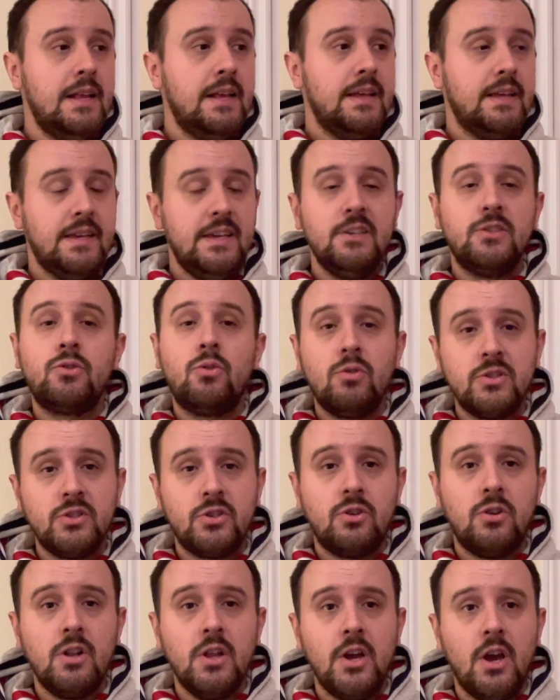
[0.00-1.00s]
He scores
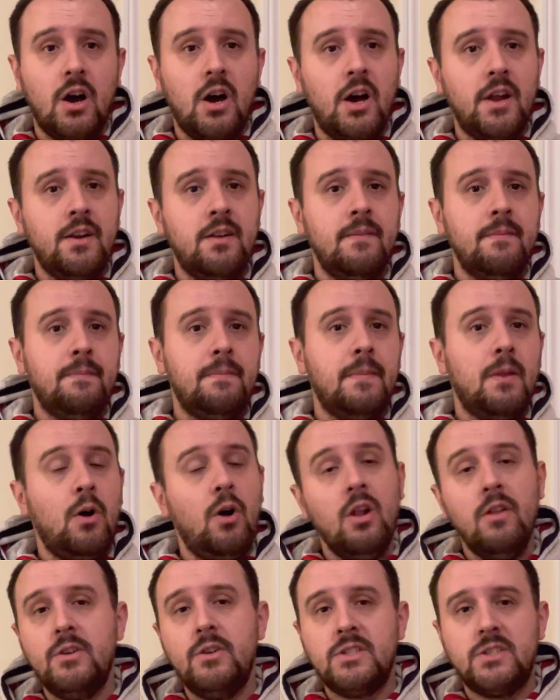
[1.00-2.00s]
early on.
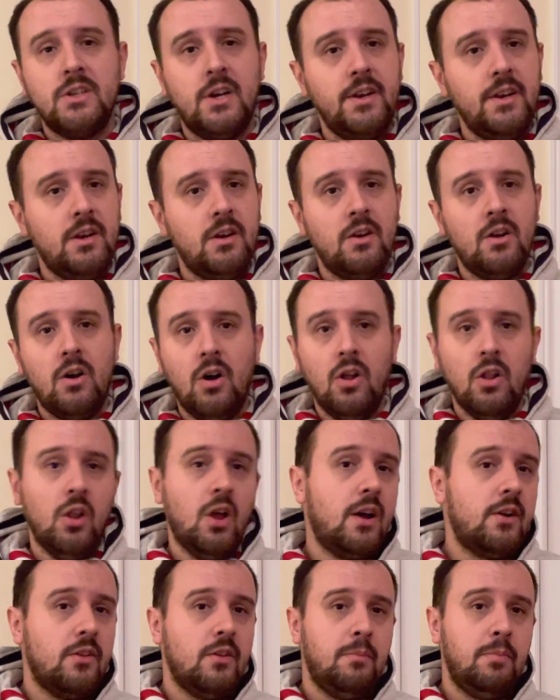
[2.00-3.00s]
All of a sudden, a
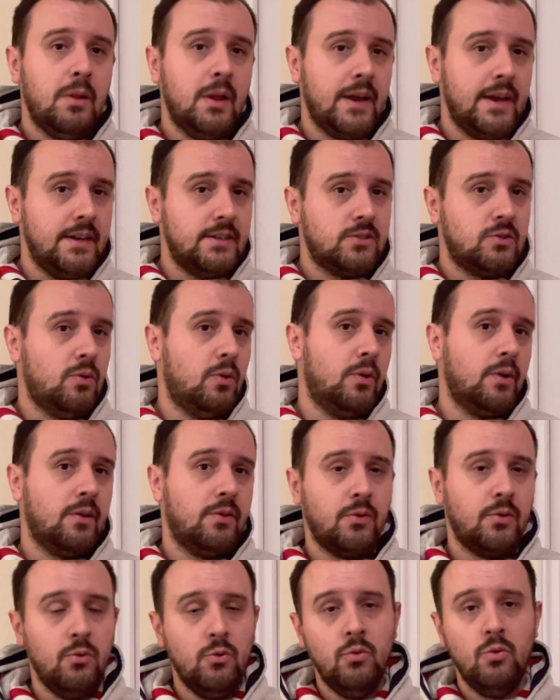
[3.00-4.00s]
lot of the play is going
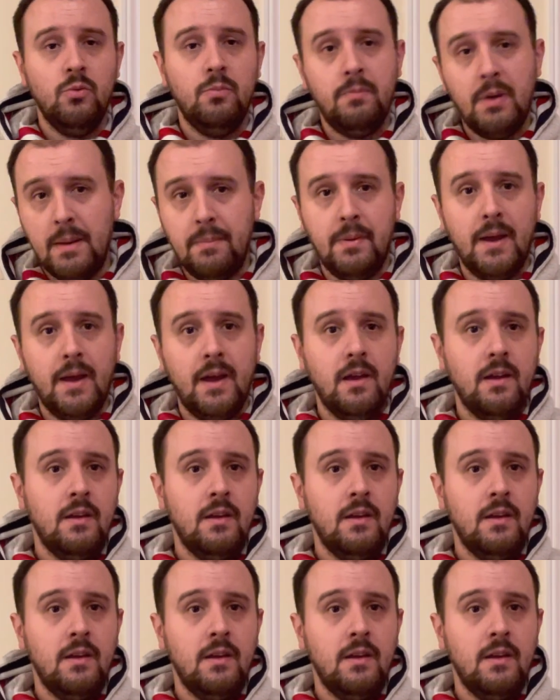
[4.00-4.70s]
through Pepe.